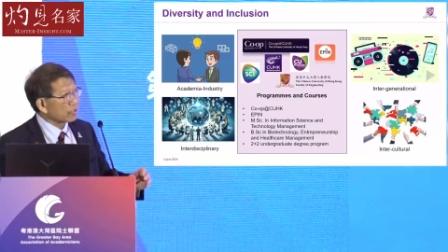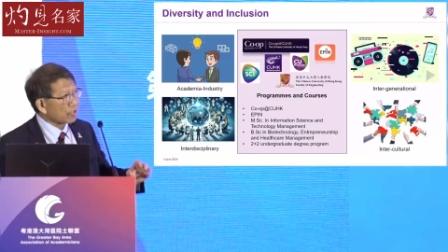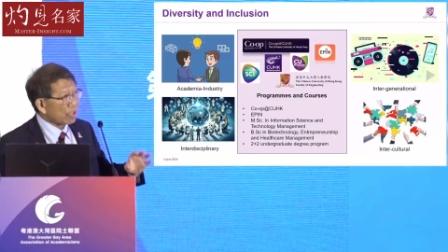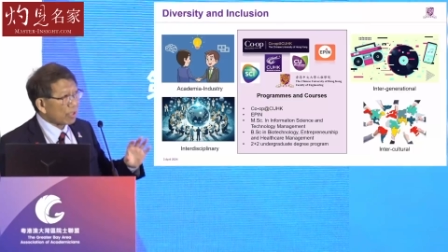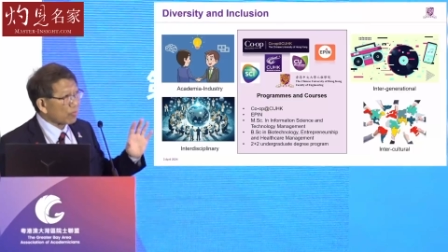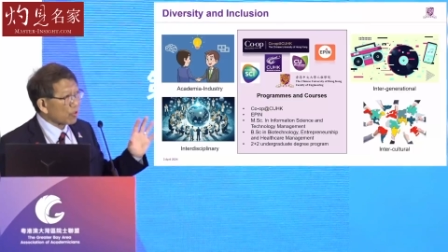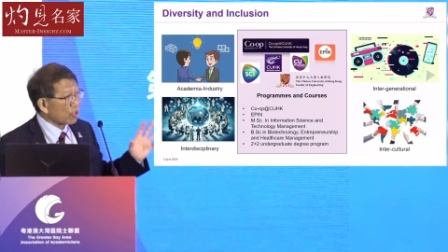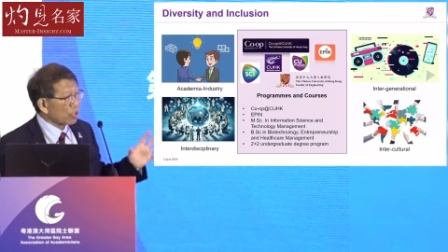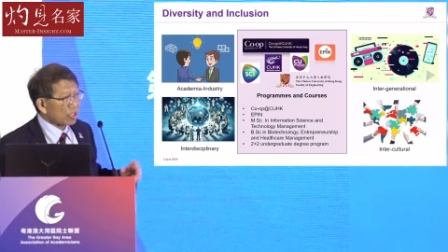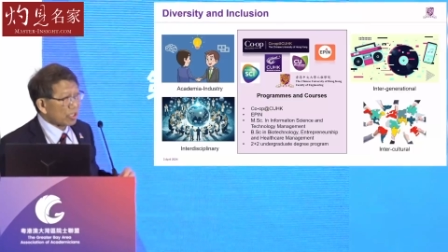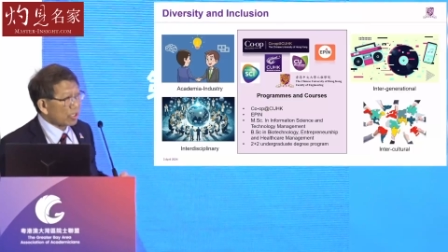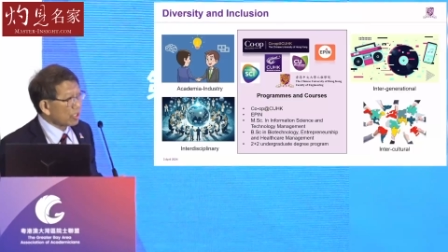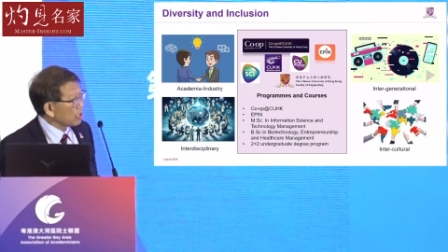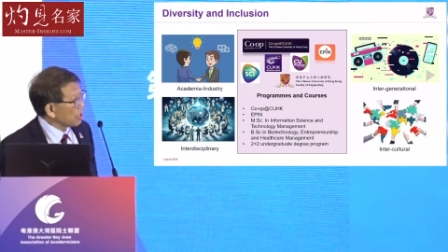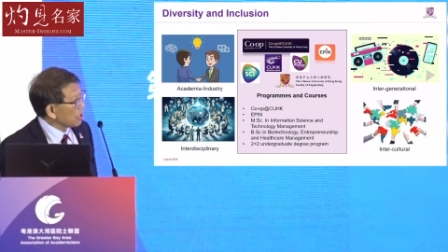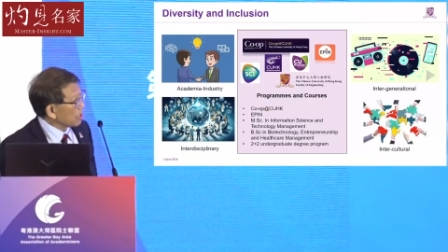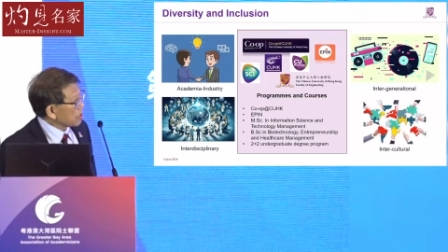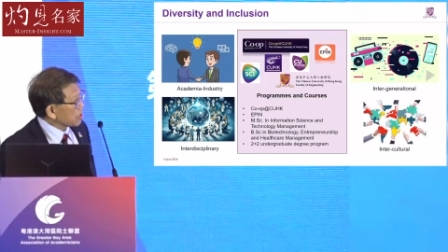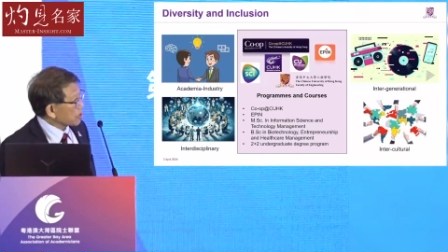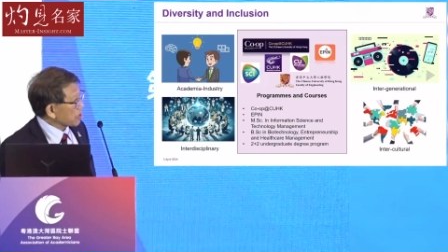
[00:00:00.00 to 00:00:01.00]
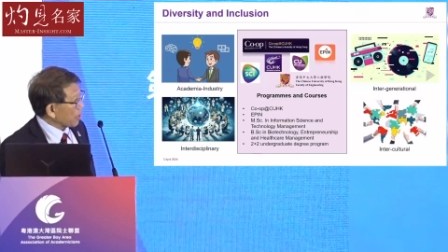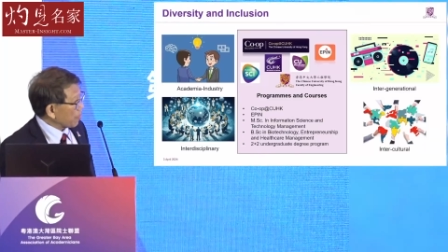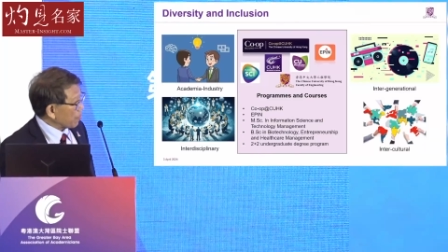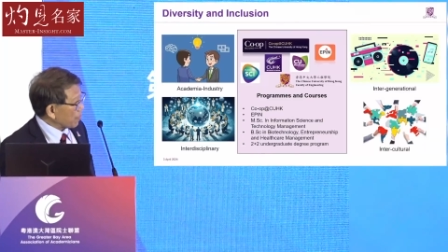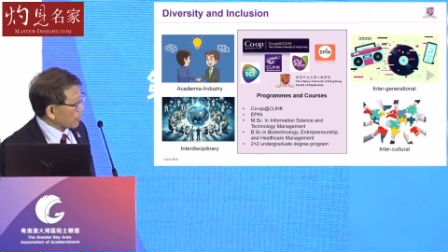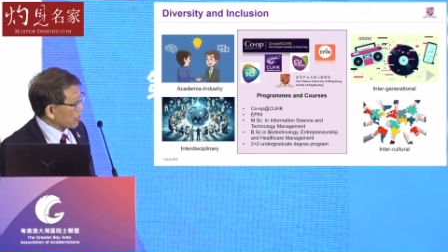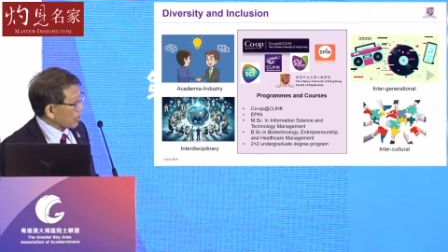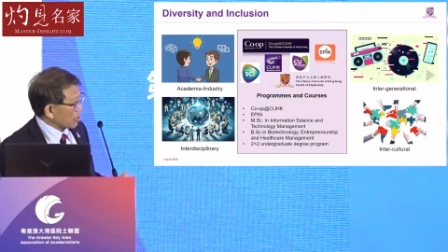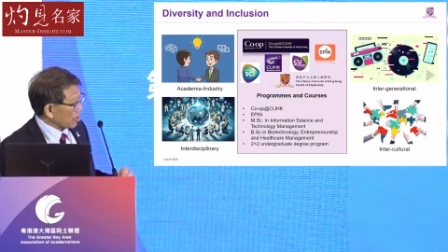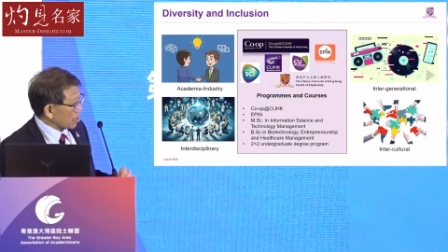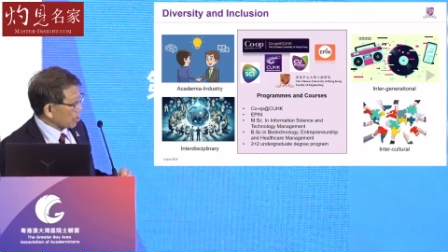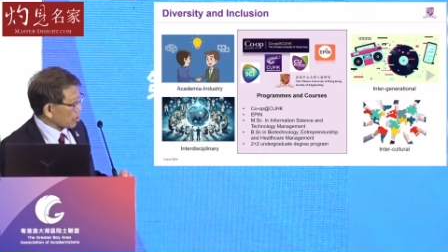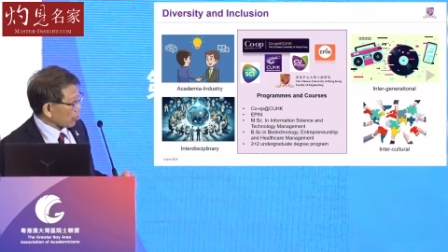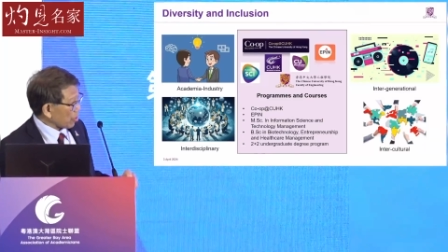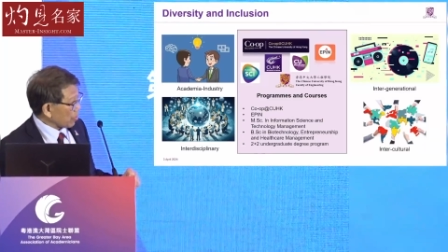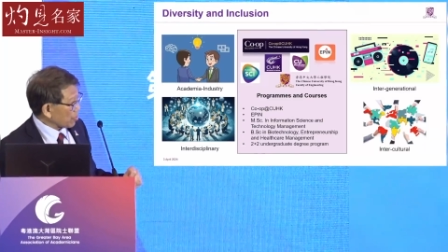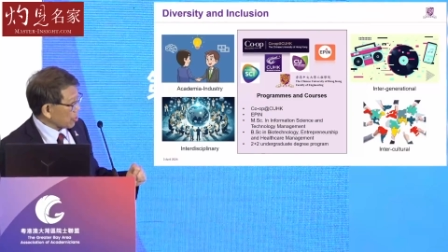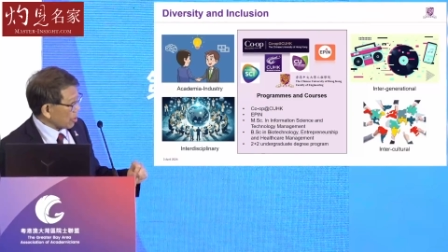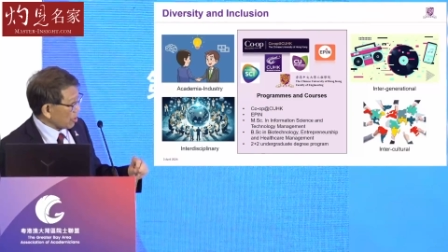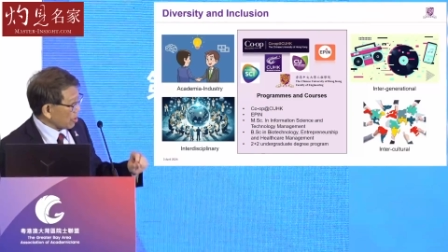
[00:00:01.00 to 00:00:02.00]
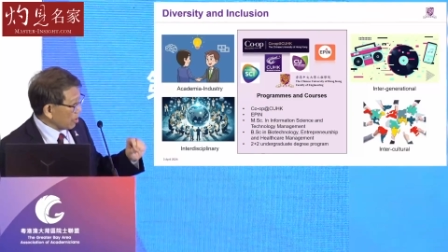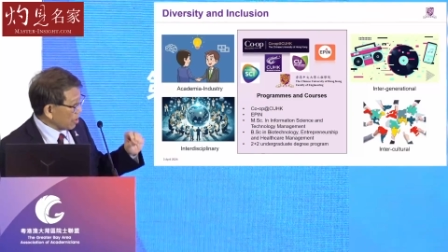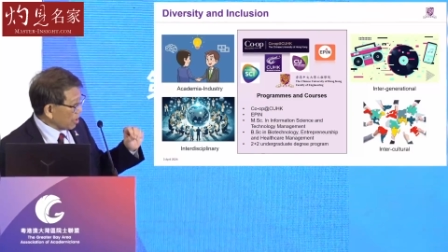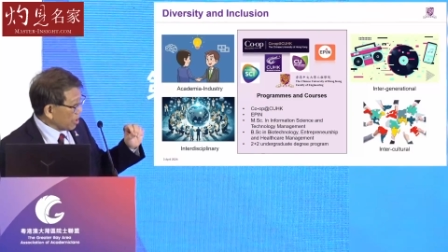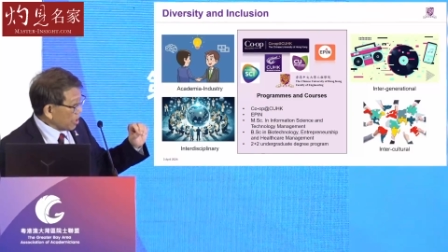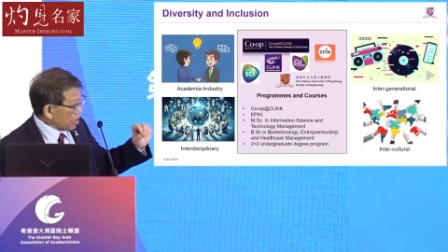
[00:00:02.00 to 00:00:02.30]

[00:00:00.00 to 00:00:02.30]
So I'm going to skip the description.